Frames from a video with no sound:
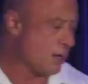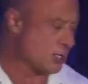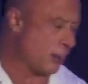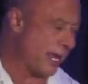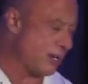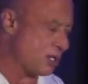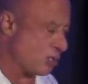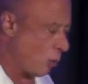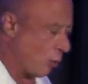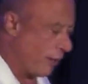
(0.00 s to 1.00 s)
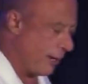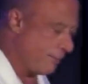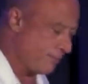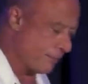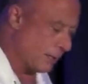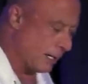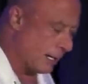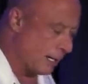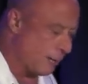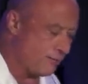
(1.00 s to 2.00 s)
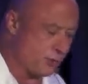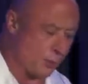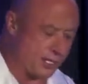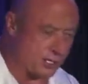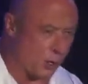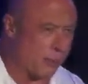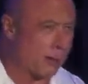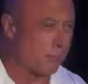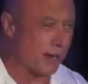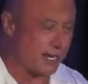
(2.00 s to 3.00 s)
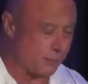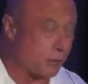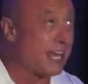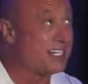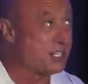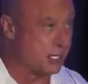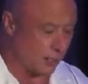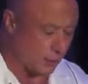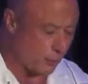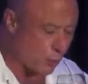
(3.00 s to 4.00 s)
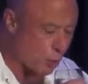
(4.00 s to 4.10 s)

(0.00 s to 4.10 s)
So we had a story a few weeks ago about Bridezilla.